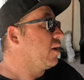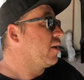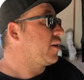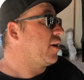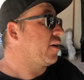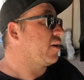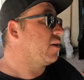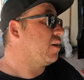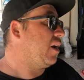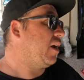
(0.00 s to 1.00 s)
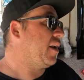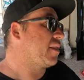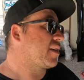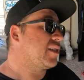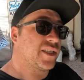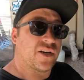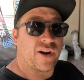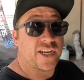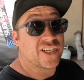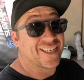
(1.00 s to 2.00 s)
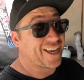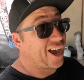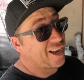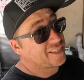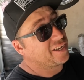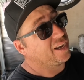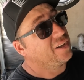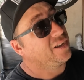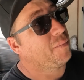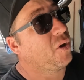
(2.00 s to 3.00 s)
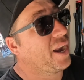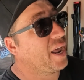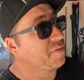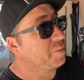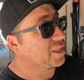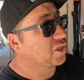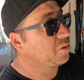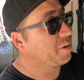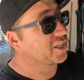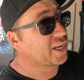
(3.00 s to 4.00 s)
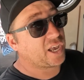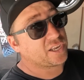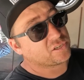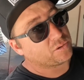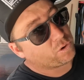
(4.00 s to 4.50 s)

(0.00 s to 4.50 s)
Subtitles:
you know, another consideration is caster. I might have a bit too much caster, and what